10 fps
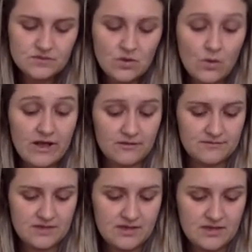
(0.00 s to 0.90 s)
Well,
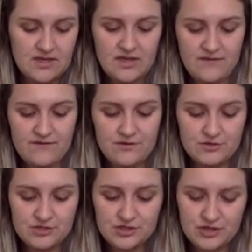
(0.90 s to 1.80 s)
if you're
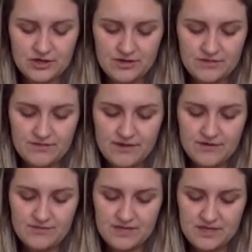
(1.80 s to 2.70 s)
sure,
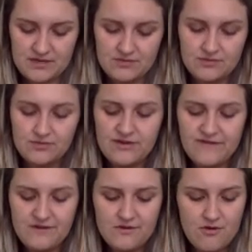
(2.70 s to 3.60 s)
better be
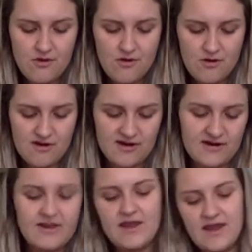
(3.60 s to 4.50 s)
Gryffindor!
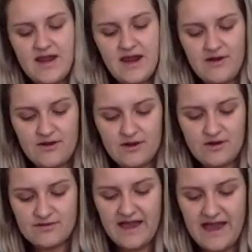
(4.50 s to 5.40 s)
Harry
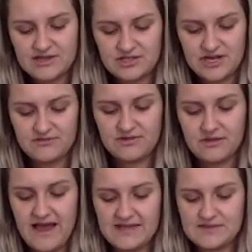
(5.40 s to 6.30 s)
heard the hat shout the
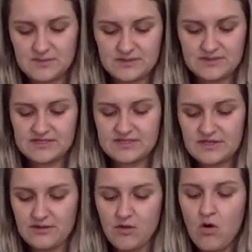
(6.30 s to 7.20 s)
last words
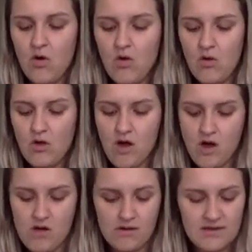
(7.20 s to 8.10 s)
to the whole
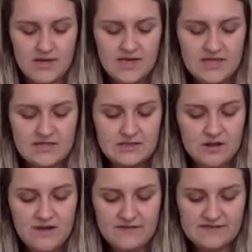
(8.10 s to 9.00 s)
hall. He took
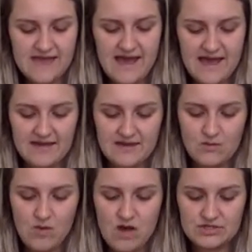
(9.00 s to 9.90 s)
off his hat
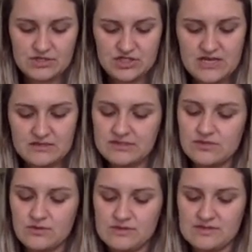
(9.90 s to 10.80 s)
and walked shakily
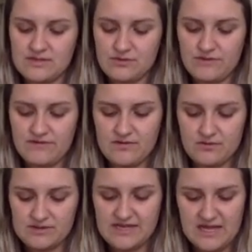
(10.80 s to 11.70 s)
towards the
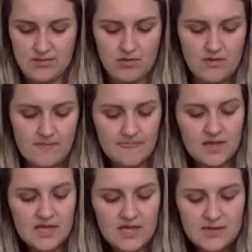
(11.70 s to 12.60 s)
Gryffindor table.
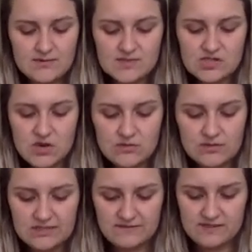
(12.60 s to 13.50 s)
He was so
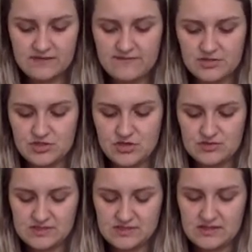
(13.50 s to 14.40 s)
relieved to have been
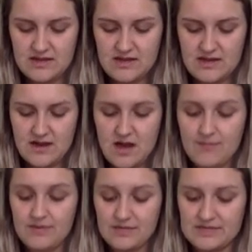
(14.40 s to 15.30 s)
chosen and
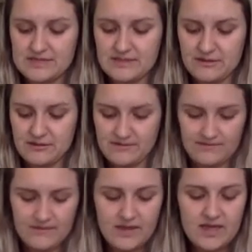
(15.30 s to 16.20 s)
not put in Slytherin.
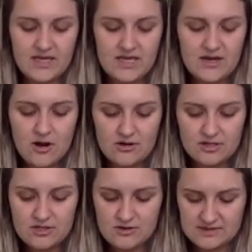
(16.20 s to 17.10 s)
He had
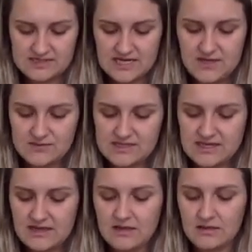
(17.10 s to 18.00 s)
hardly noticed that he was
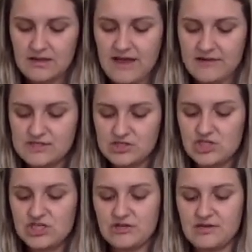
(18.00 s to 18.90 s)
getting the loudest
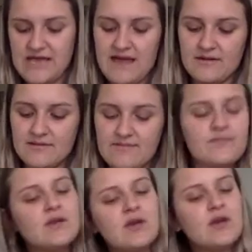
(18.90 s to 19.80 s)
cheer yet.
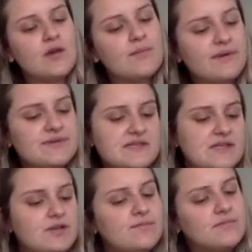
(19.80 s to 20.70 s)

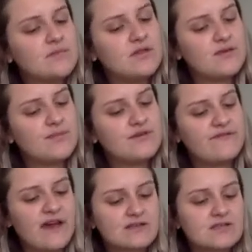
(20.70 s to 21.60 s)
Percy, the
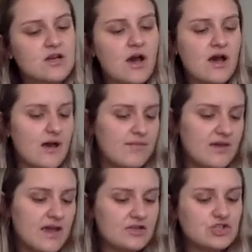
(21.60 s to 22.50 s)
prefect, got up
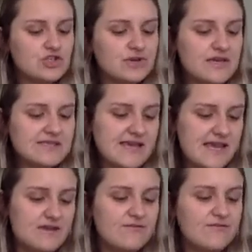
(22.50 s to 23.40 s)
and shook his
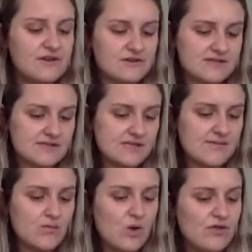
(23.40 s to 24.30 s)
hand
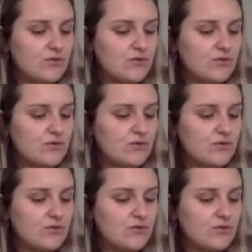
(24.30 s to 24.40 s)
vigorously, while the